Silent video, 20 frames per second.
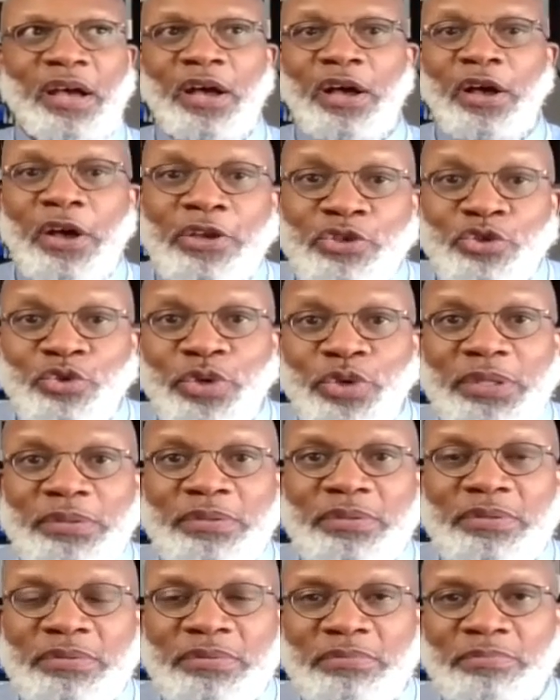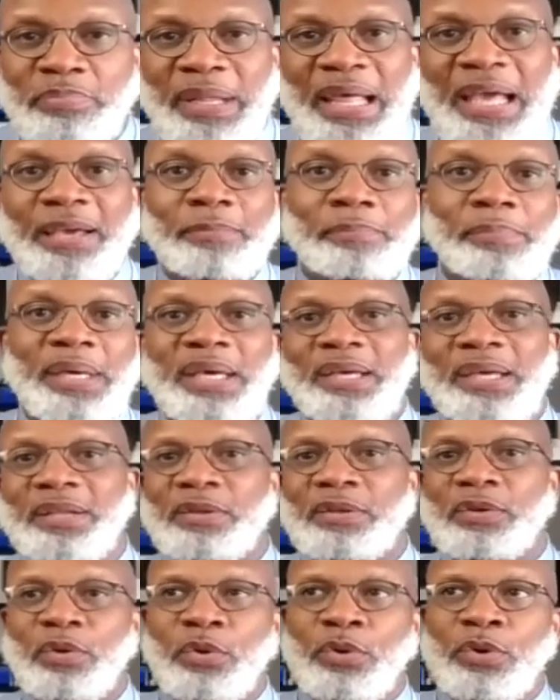a hundred black
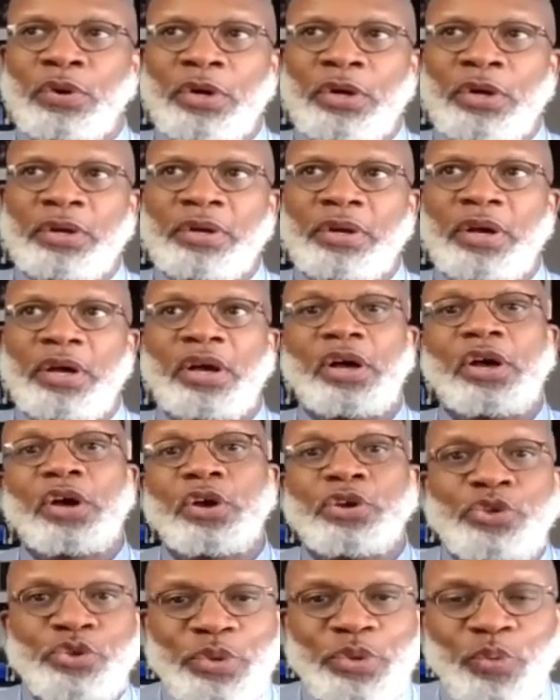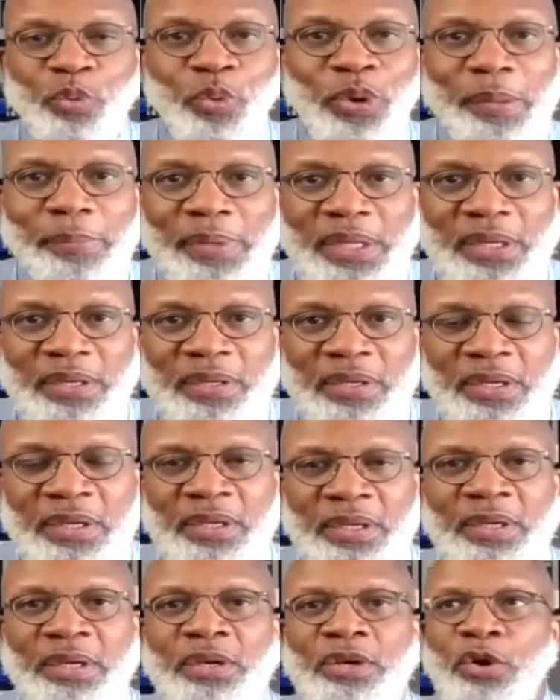men or a hundred women
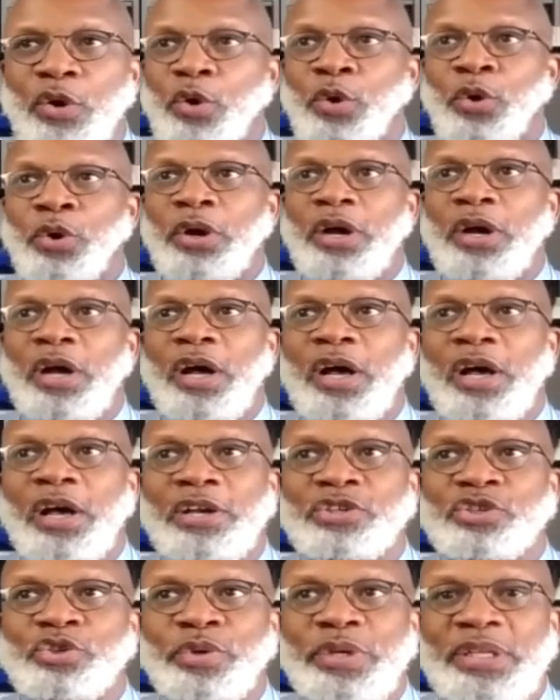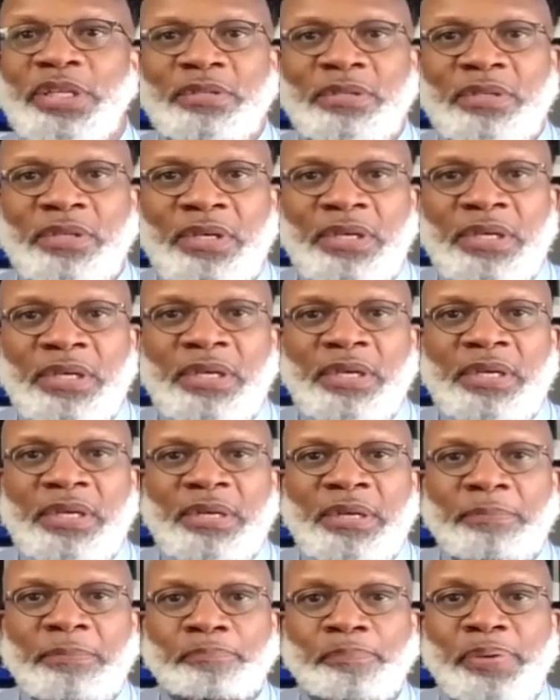or a hundred
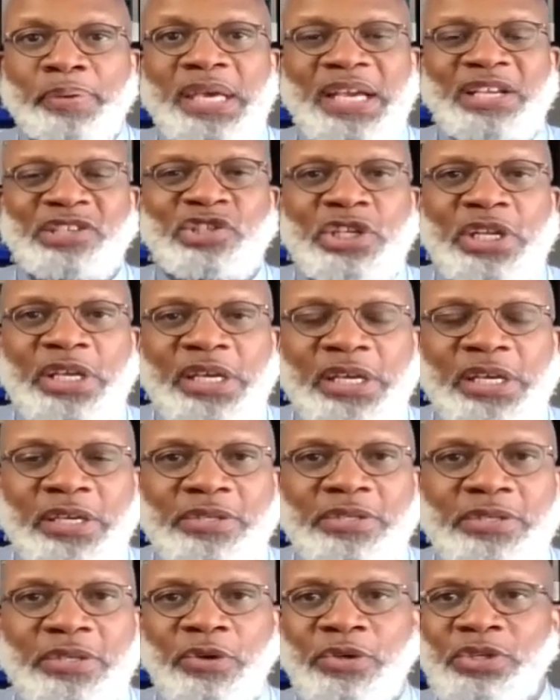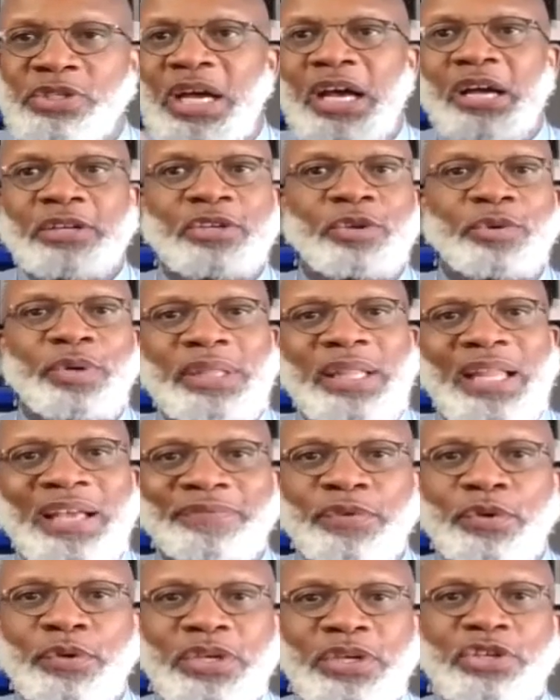PhDs or doctorate
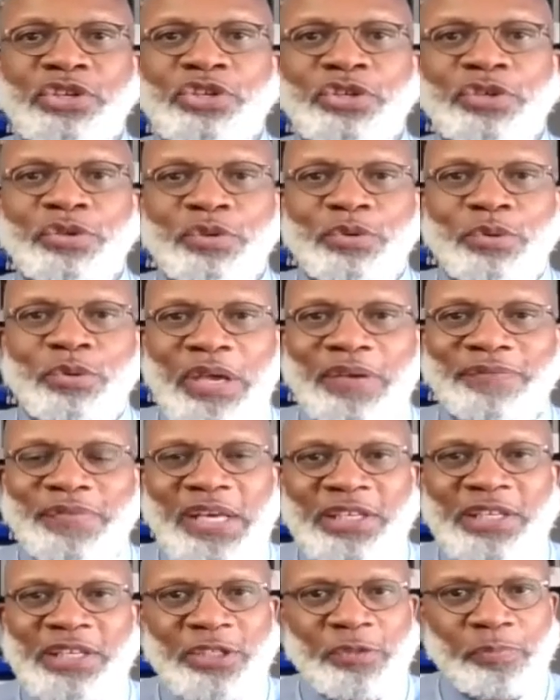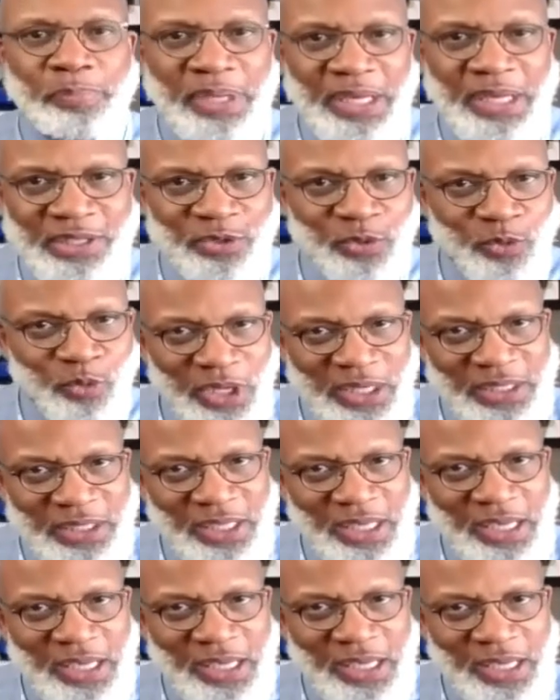level could do if they just picked
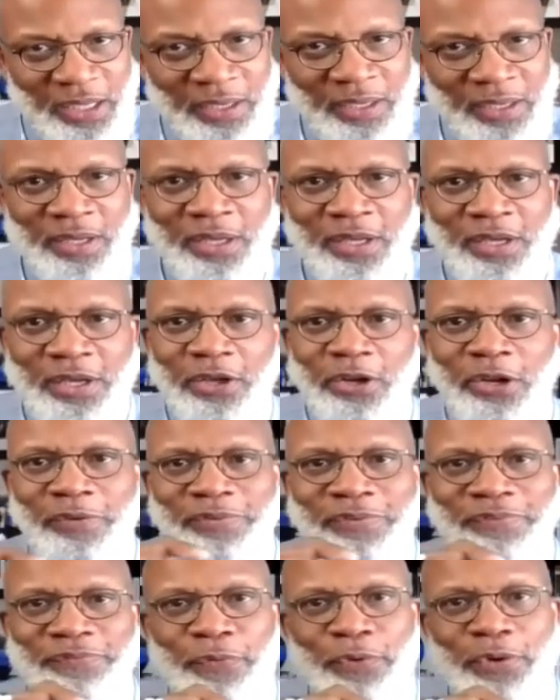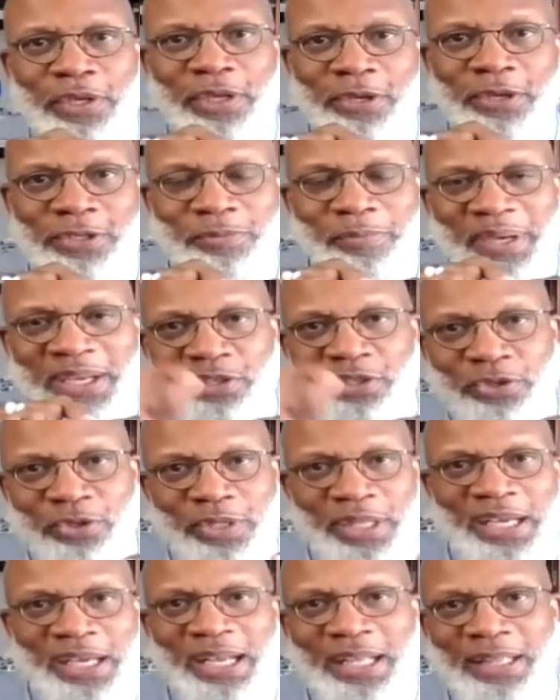one kid and over four years made
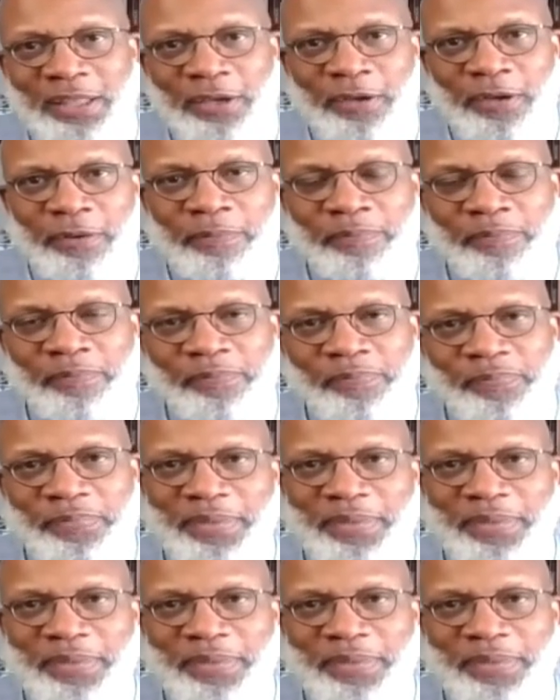sure they got their